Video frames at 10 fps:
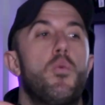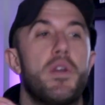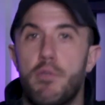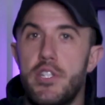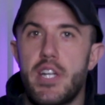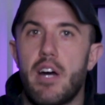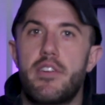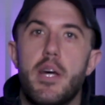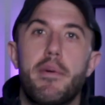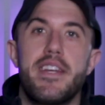We reached out
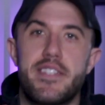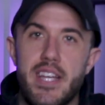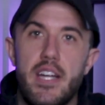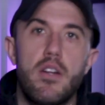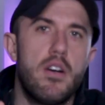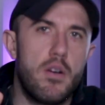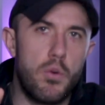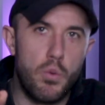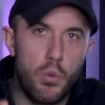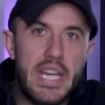to them and they said,
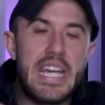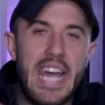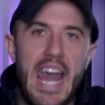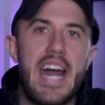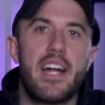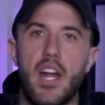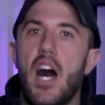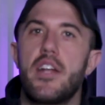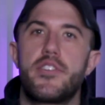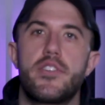we
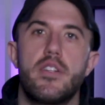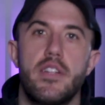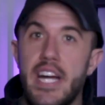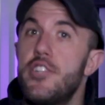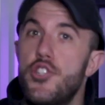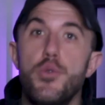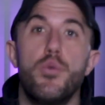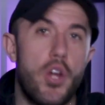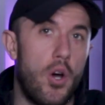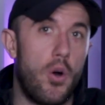cannot let you
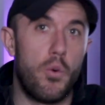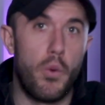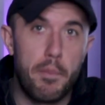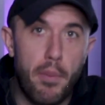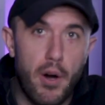know what